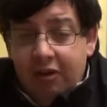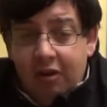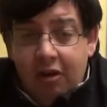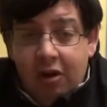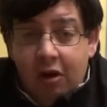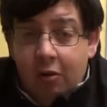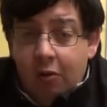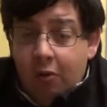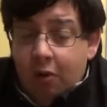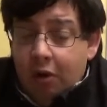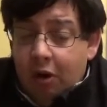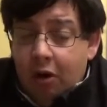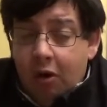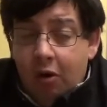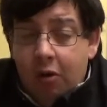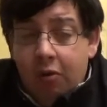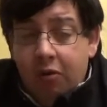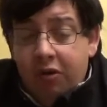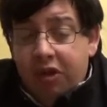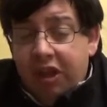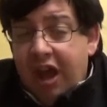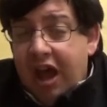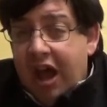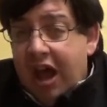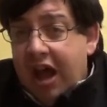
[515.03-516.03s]
we're going
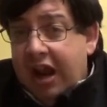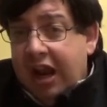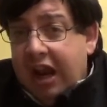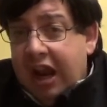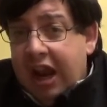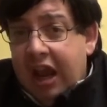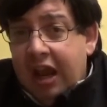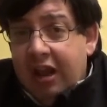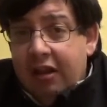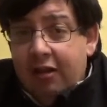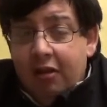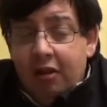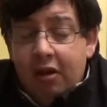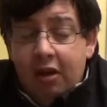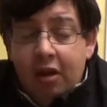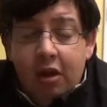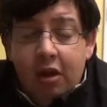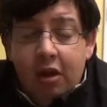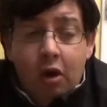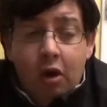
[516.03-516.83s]
with the hot hand,